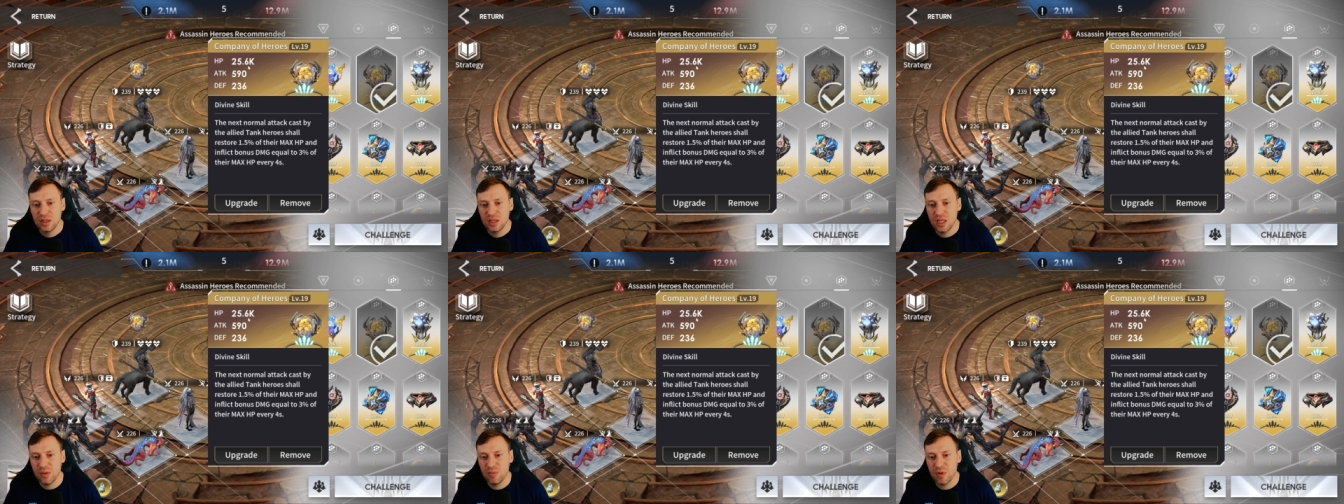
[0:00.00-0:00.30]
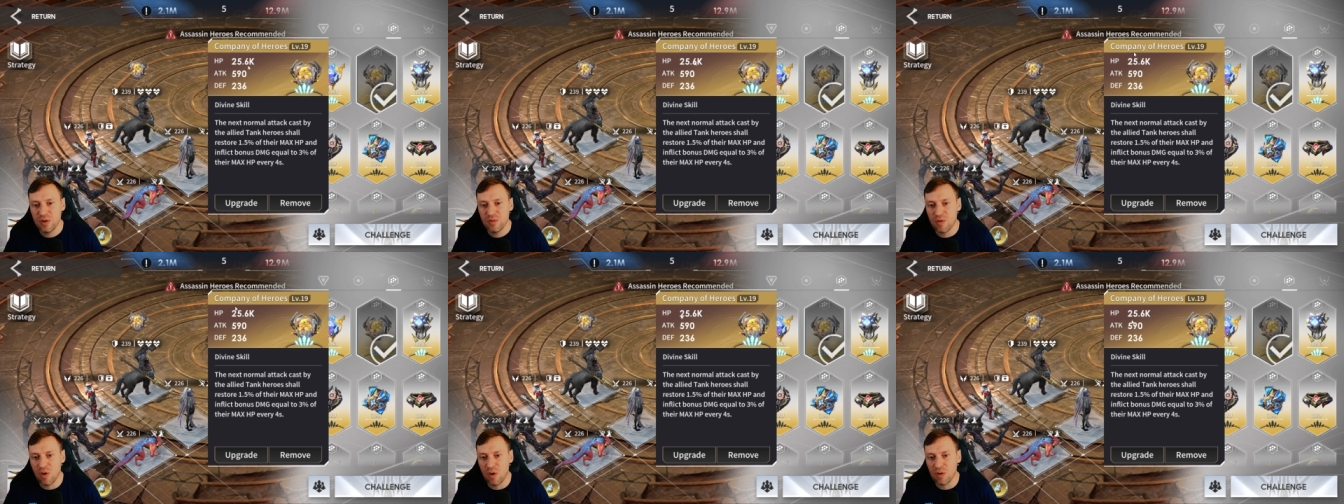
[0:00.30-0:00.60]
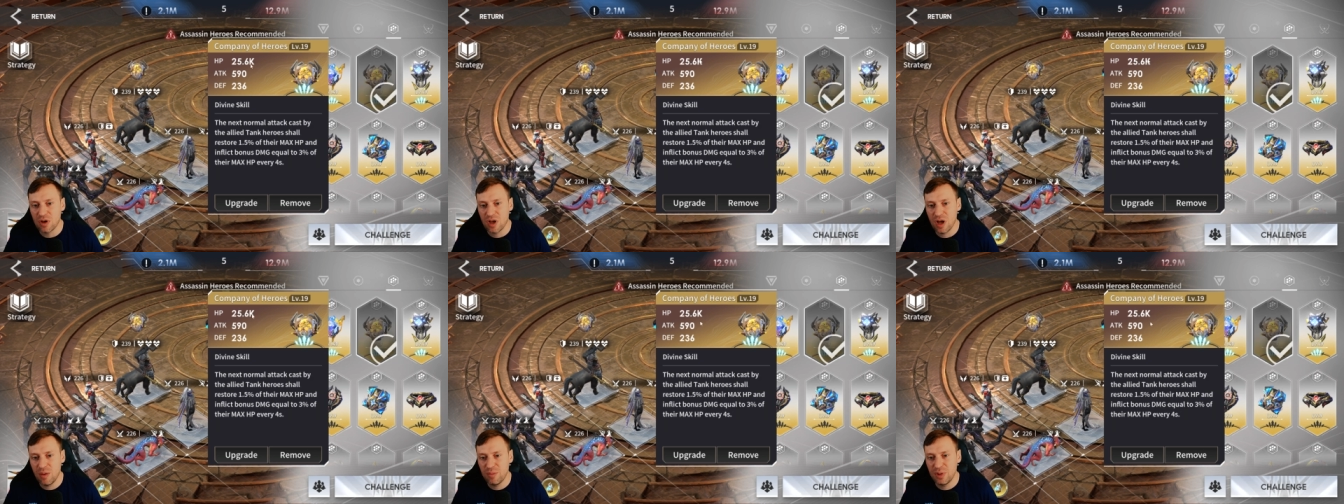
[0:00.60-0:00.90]
Then we've
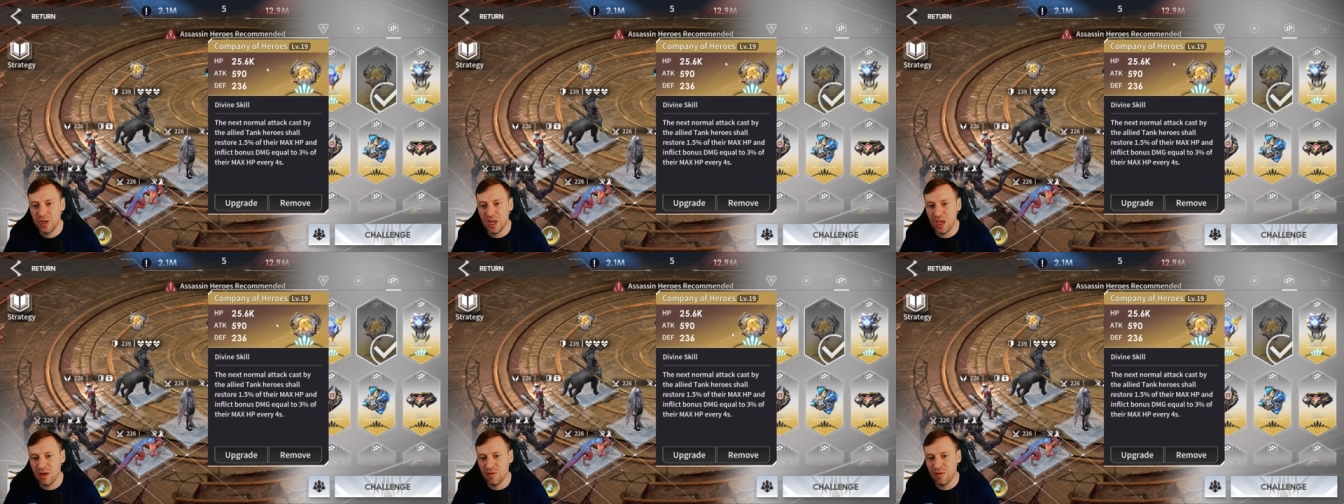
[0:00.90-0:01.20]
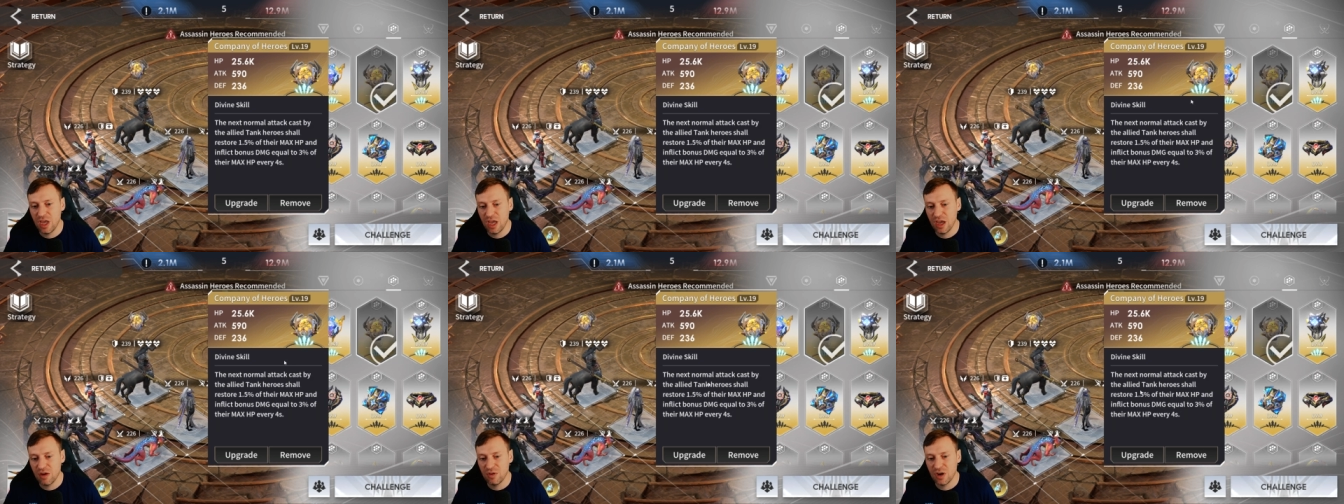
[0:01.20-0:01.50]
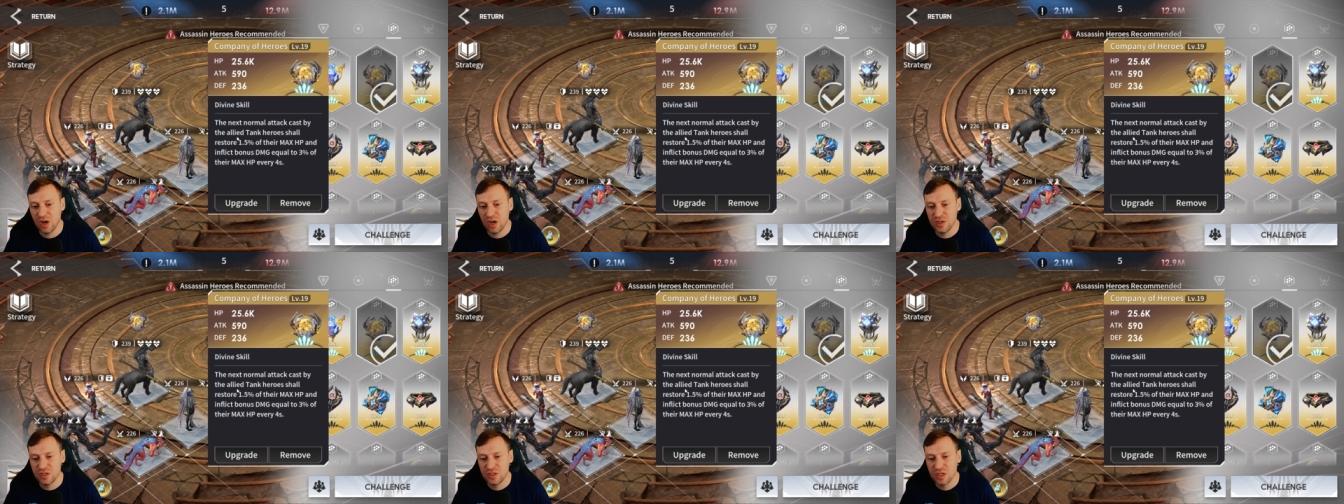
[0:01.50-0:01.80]
got Company of
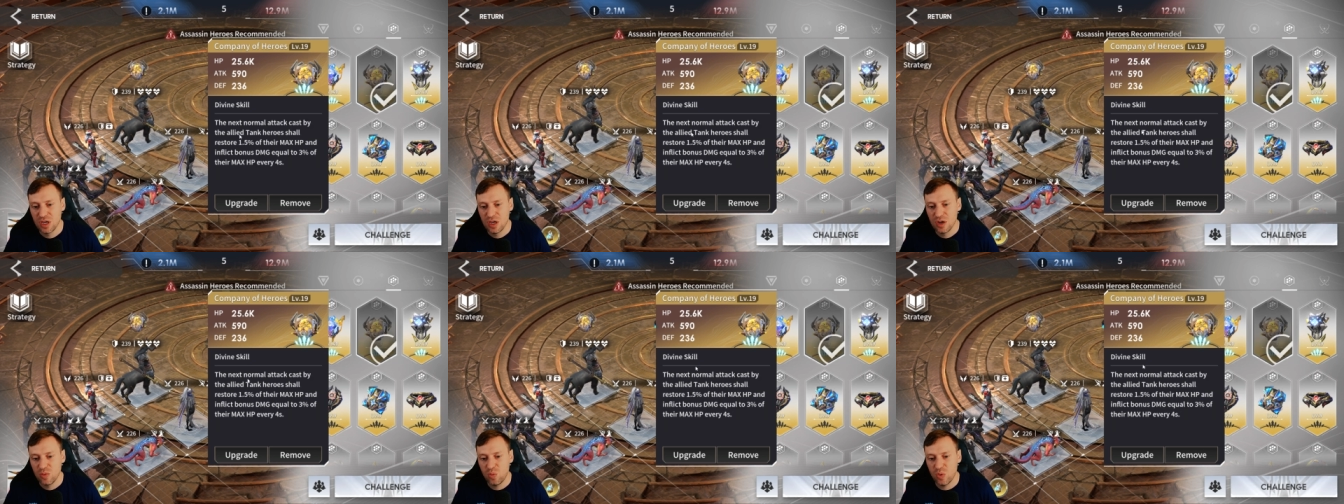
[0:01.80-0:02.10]
Heroes,